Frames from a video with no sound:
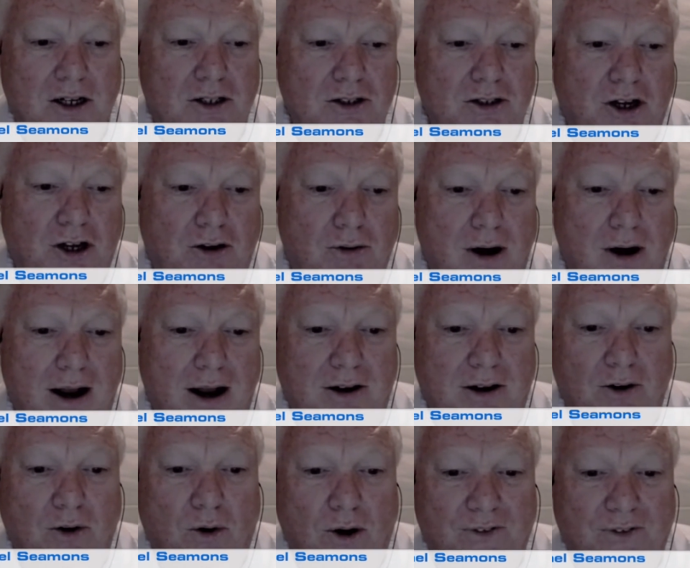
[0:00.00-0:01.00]
to create an
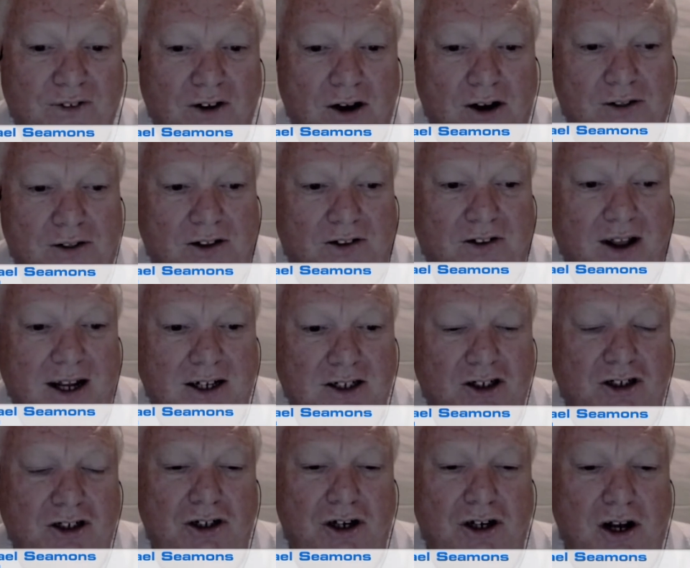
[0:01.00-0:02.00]
iPhone that takes
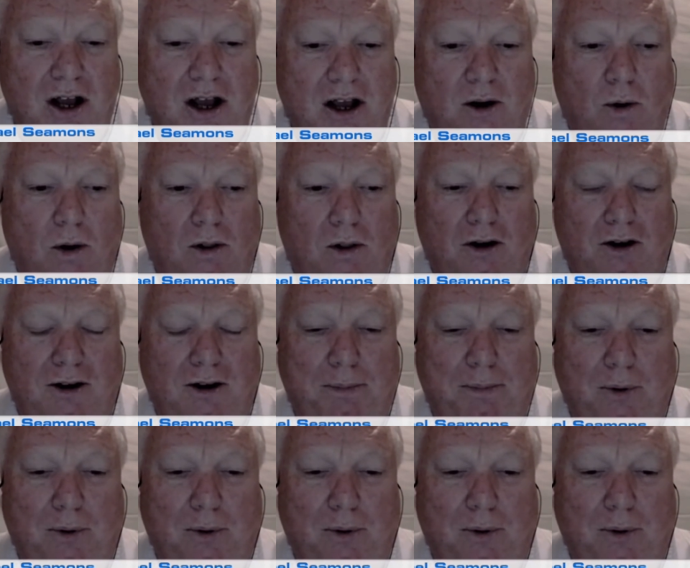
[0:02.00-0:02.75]
studio quality